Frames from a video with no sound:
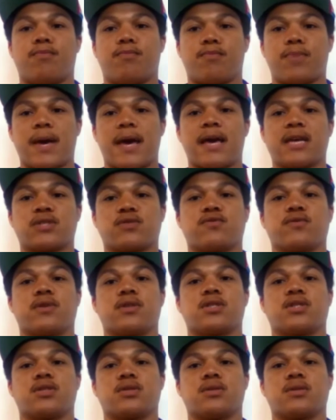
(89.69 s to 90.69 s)
pass
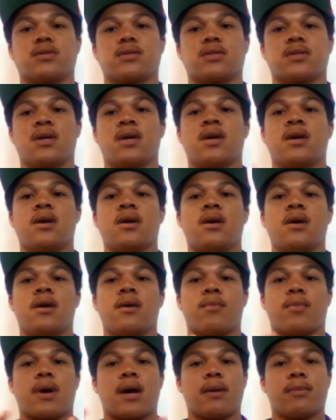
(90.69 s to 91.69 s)
rushers
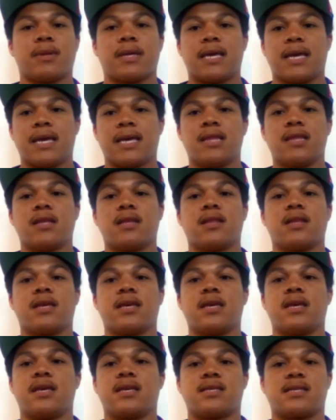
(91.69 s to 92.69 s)
probably in the
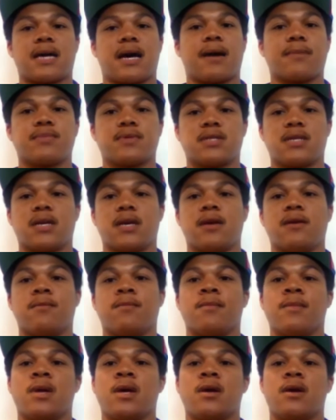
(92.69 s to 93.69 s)
league, top
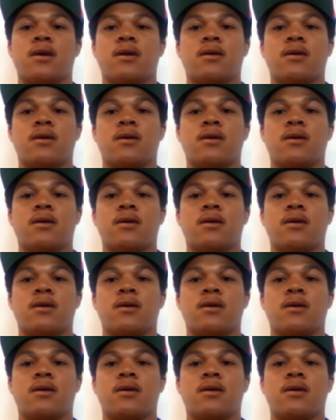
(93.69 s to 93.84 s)
10